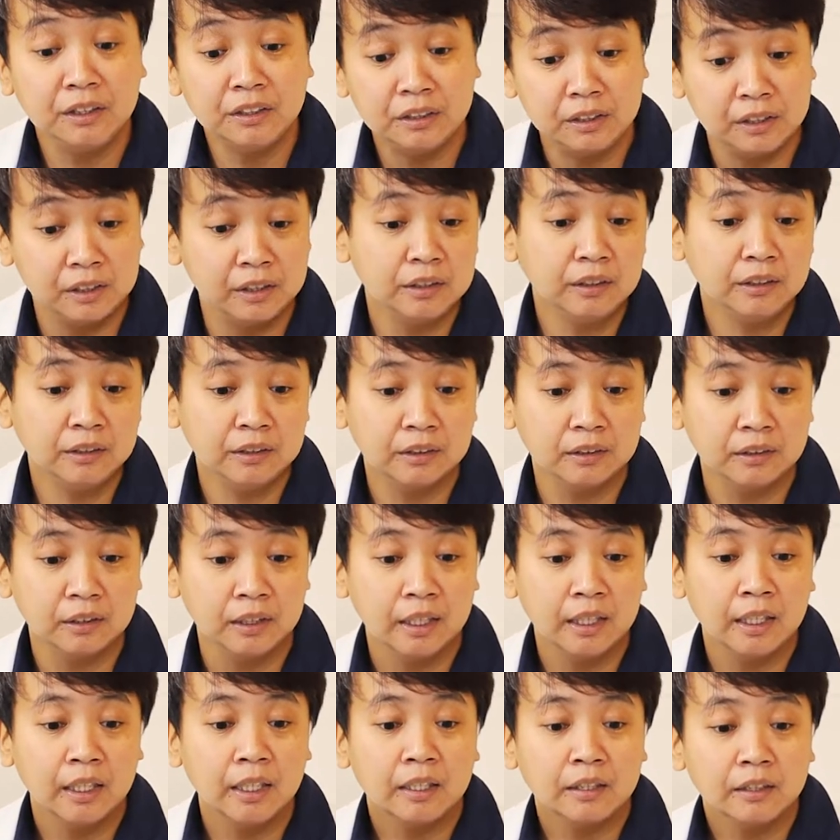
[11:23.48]
disease,
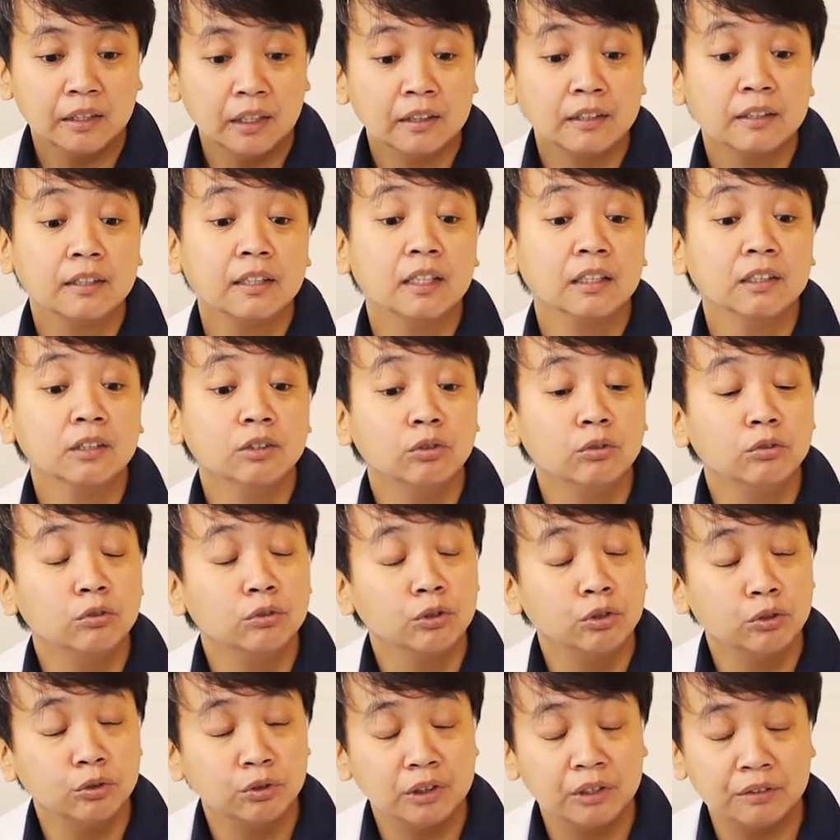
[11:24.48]
that led
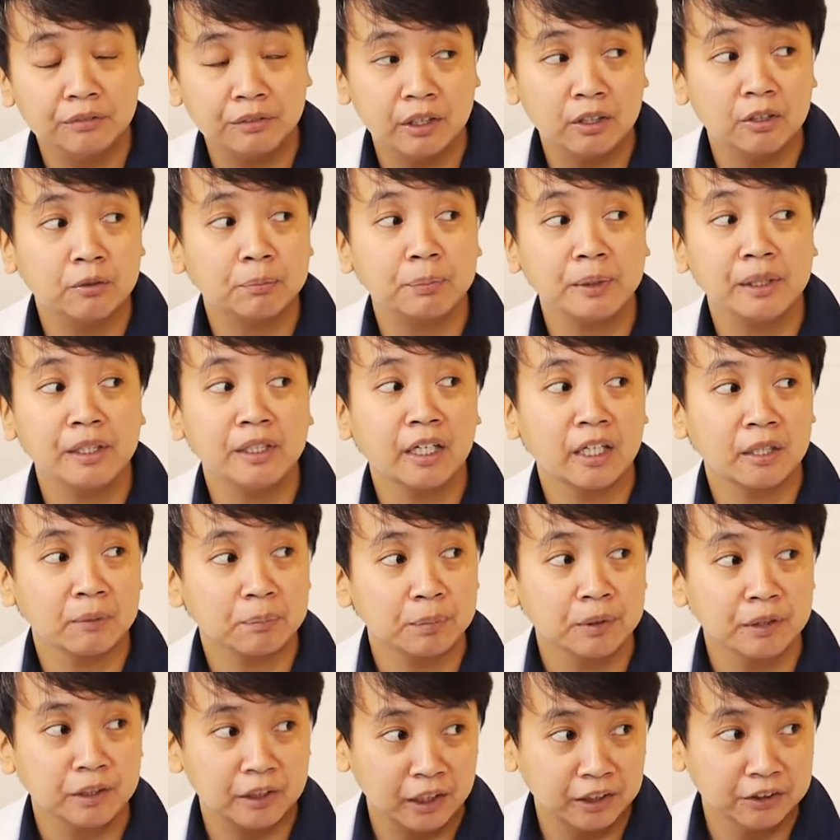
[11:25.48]
to you developing
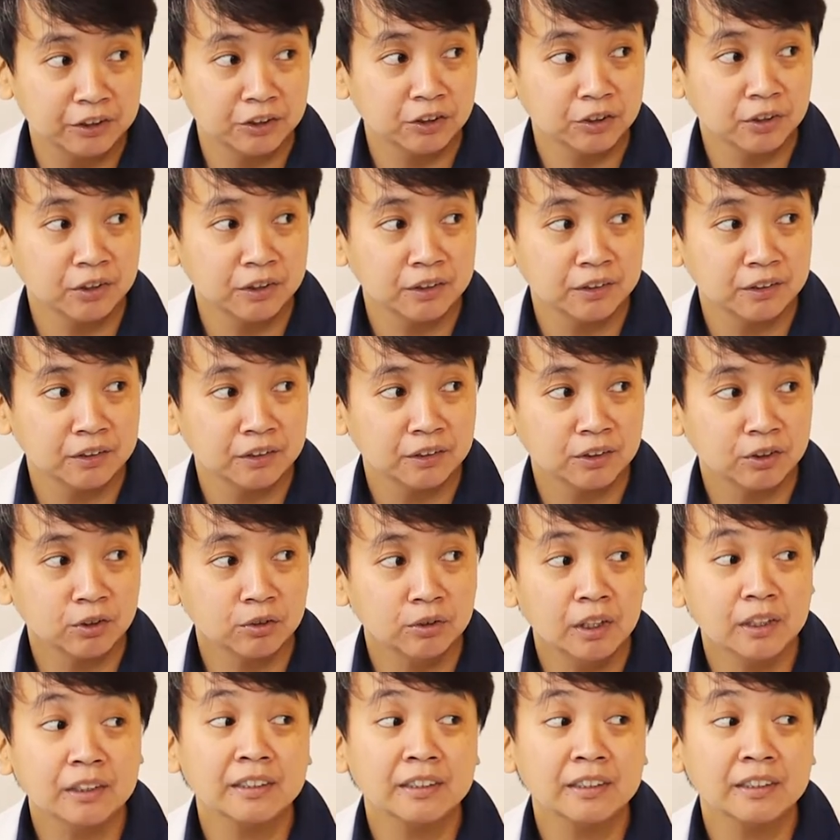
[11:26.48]
hypertension. Mm-hmm. So